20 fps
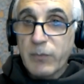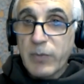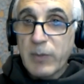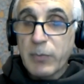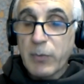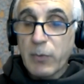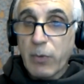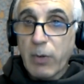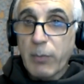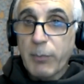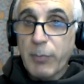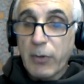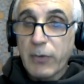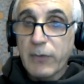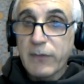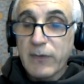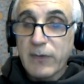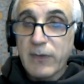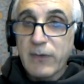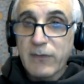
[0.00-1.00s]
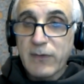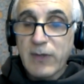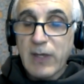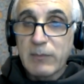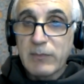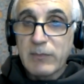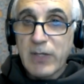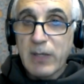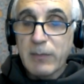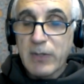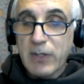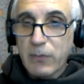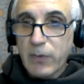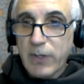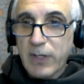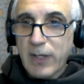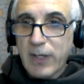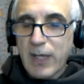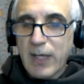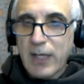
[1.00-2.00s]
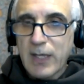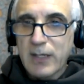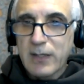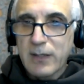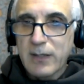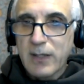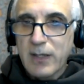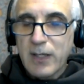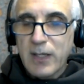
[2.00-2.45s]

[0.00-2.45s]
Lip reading: people who are opposing the scamdemic. We can.